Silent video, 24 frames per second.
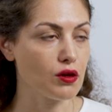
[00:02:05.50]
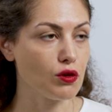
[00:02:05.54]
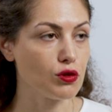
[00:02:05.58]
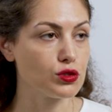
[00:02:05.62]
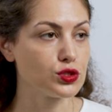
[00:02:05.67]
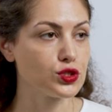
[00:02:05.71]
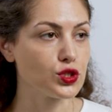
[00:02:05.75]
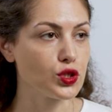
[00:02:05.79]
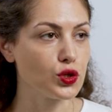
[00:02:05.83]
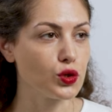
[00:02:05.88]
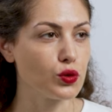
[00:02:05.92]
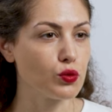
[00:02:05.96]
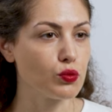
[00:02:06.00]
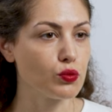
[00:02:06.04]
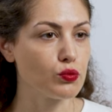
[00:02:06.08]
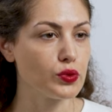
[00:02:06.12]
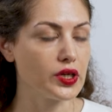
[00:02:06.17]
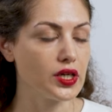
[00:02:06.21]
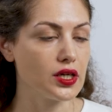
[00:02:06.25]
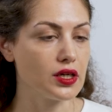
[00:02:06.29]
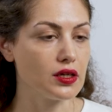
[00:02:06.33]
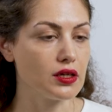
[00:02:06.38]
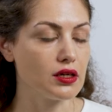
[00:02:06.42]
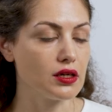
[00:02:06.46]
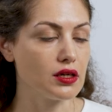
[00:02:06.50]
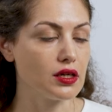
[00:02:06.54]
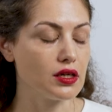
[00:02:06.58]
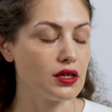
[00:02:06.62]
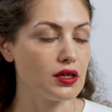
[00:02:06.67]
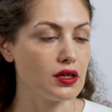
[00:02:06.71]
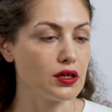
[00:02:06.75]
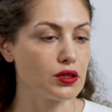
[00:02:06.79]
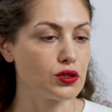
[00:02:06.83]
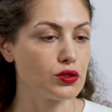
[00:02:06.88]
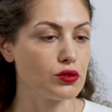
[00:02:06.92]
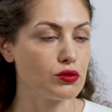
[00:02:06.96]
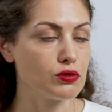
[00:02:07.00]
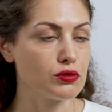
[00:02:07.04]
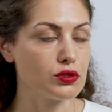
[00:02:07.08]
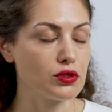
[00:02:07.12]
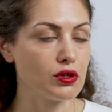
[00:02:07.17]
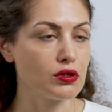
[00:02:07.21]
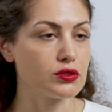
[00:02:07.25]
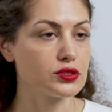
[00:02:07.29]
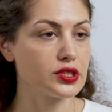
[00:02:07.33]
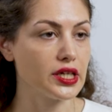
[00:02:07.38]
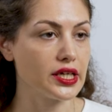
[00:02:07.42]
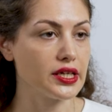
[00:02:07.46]
although we could
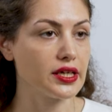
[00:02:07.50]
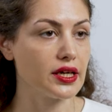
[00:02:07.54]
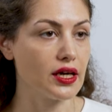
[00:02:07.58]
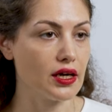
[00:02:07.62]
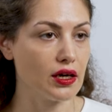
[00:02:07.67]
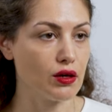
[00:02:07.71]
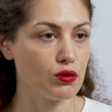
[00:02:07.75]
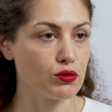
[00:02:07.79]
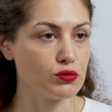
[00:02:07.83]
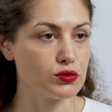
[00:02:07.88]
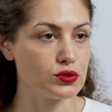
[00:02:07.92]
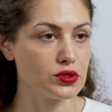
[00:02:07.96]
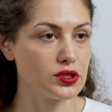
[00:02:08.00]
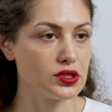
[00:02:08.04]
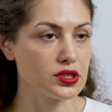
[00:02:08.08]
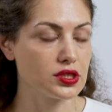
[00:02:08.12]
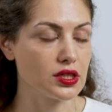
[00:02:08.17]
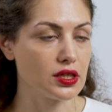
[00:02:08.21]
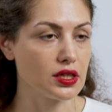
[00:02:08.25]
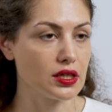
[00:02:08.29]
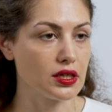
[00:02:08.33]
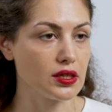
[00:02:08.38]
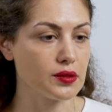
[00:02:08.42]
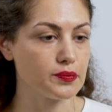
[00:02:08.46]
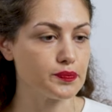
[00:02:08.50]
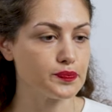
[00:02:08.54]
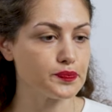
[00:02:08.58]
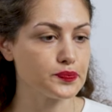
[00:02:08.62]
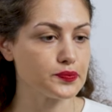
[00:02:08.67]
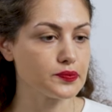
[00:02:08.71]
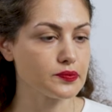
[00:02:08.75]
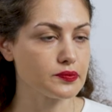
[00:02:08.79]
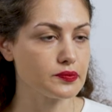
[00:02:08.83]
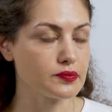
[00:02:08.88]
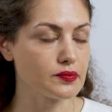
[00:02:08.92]
not account um,